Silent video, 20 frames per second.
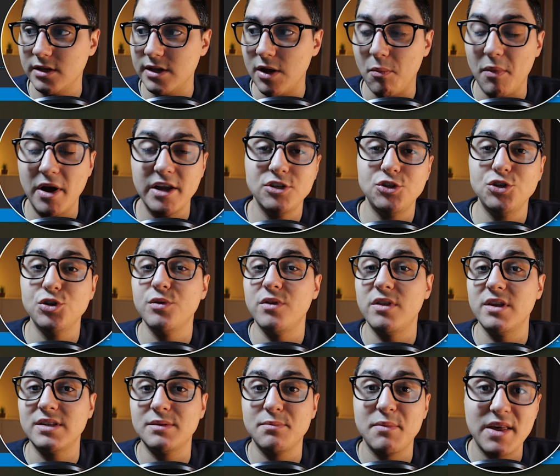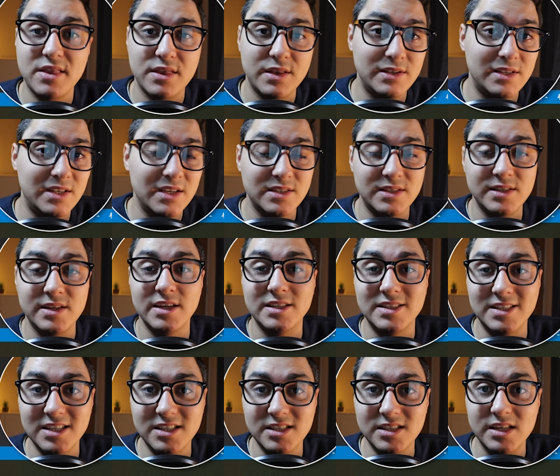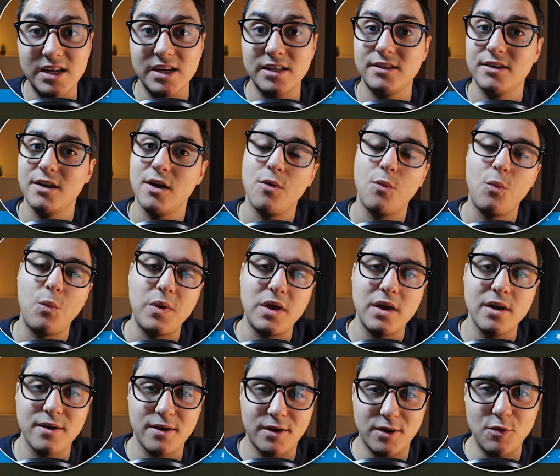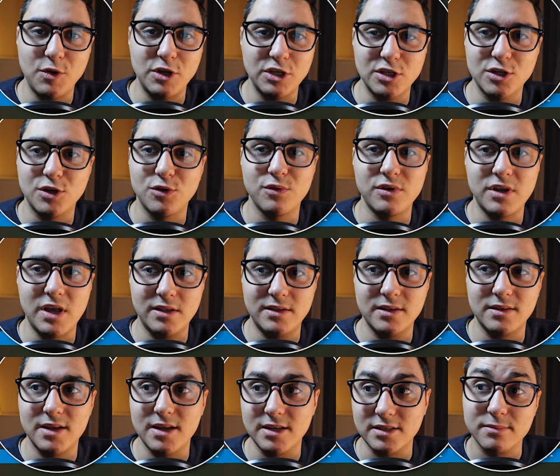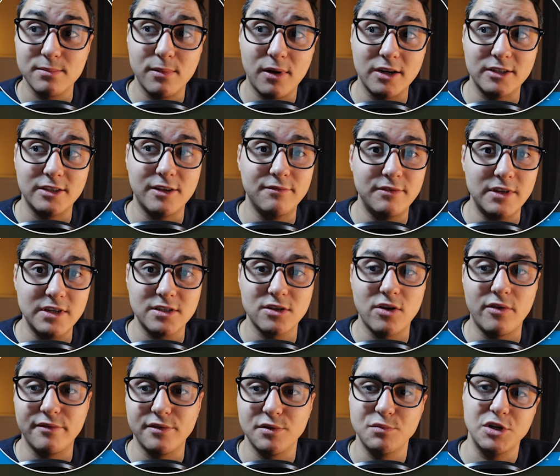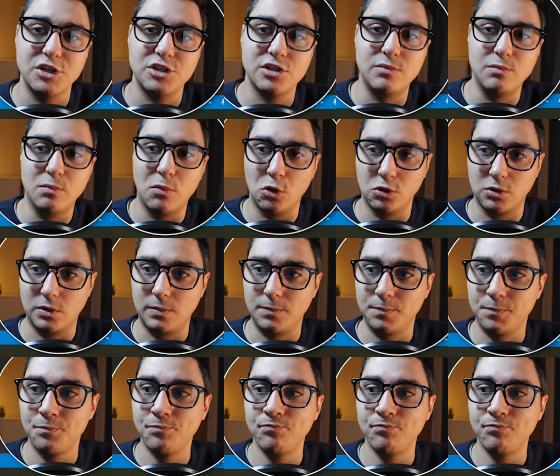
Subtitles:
Now, mind you, this method doesn't exist yet. We are going to create it as part of this confirmation model.